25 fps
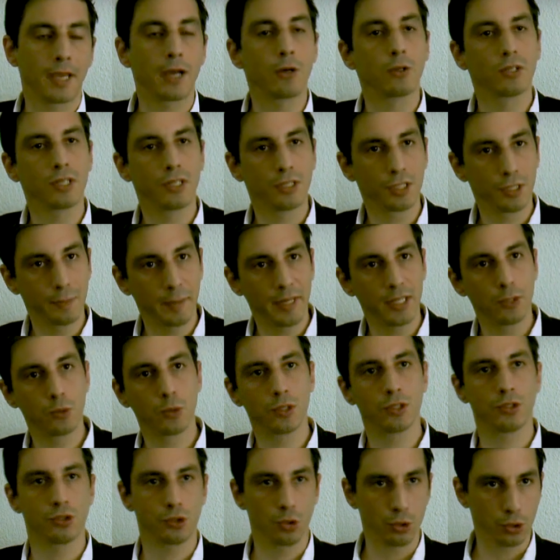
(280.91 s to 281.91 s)
Carlos Andrés Pérez
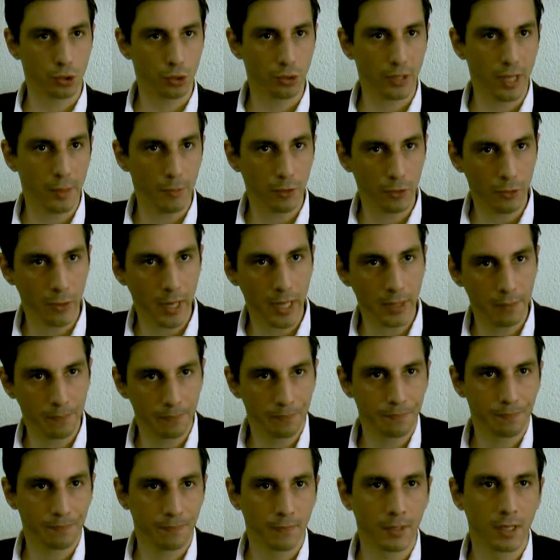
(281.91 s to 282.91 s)
was a social
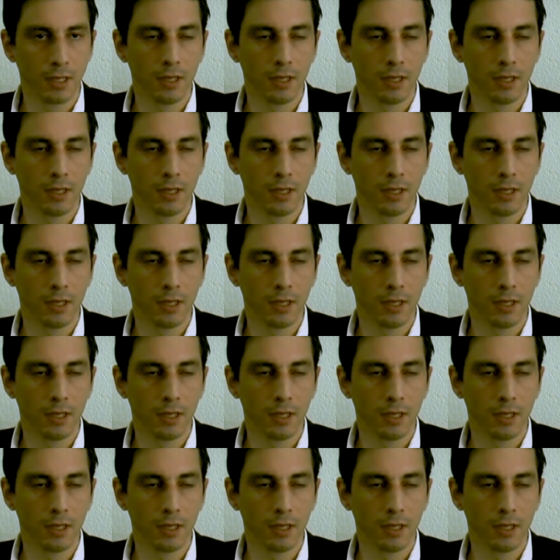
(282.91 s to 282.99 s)
democrat